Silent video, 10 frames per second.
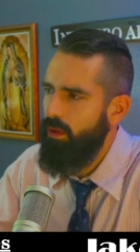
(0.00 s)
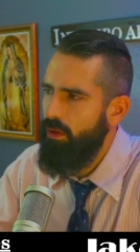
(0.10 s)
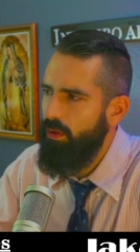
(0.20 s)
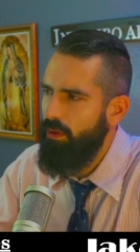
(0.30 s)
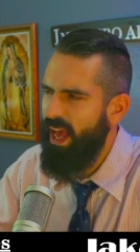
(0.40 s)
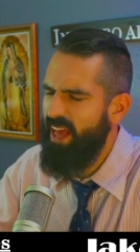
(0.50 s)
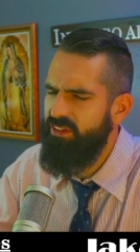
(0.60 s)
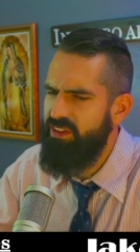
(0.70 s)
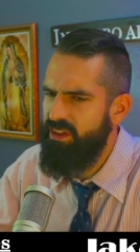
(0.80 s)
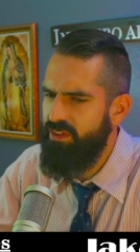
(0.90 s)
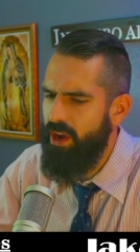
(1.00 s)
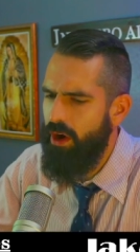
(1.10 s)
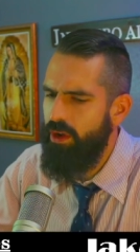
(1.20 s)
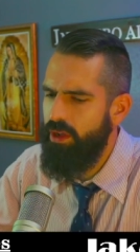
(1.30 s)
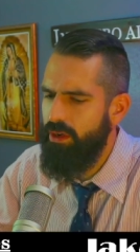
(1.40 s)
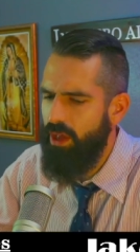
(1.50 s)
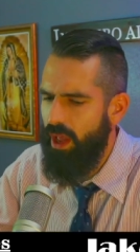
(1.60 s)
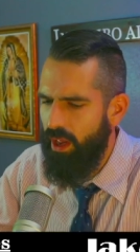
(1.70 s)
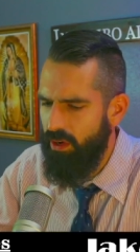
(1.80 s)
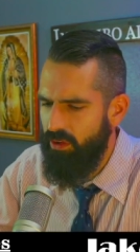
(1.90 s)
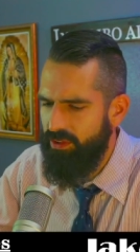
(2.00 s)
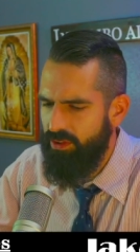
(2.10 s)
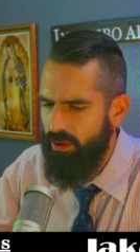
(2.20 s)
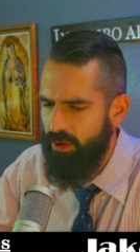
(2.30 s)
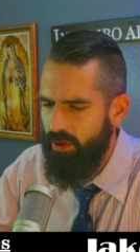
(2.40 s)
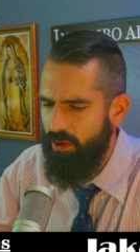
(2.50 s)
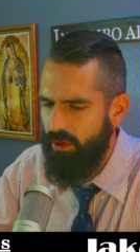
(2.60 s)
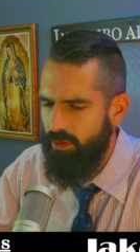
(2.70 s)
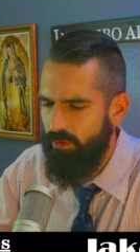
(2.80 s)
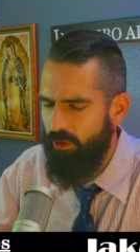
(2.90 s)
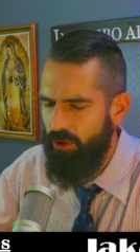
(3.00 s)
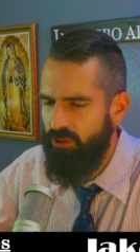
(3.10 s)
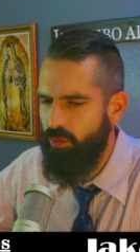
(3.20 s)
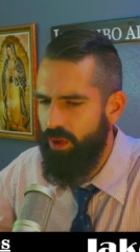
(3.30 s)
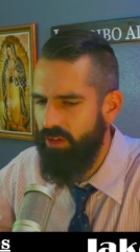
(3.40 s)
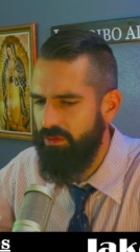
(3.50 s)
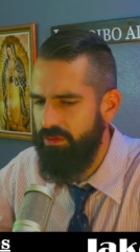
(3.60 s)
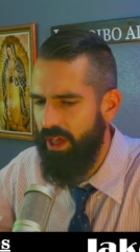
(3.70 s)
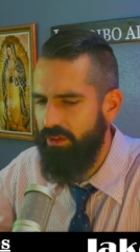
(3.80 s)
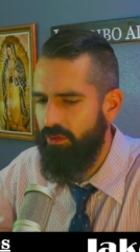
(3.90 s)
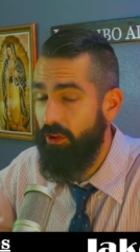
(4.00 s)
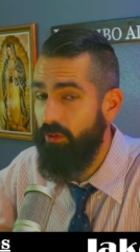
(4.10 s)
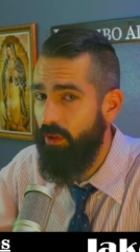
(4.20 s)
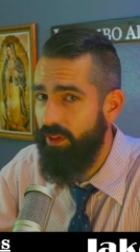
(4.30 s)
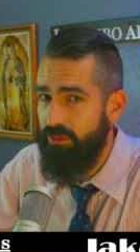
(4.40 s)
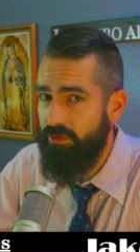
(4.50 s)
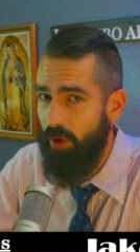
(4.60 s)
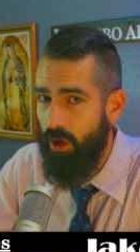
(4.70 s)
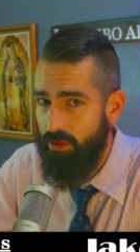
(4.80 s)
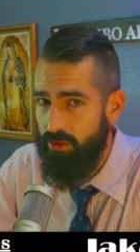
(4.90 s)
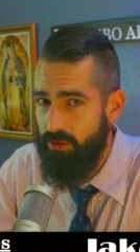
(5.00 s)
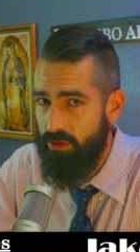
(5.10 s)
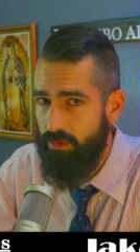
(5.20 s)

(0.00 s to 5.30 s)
Latins eat dairy and eggs the first week of Lent. First of all, that's false.